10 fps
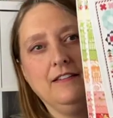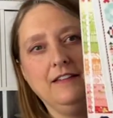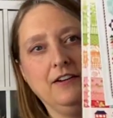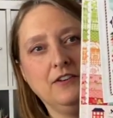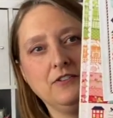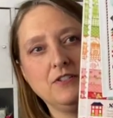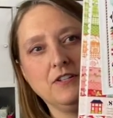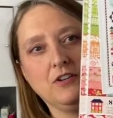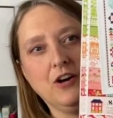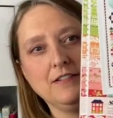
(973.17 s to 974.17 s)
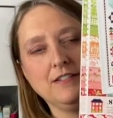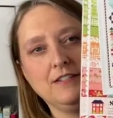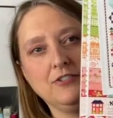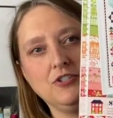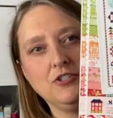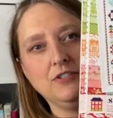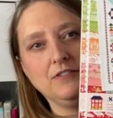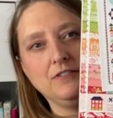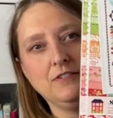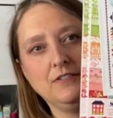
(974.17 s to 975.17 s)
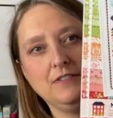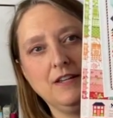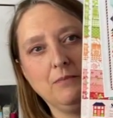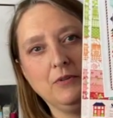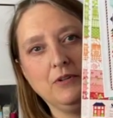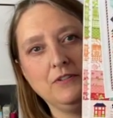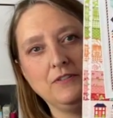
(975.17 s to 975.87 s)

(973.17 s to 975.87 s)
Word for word: there's the cross stitch sampler.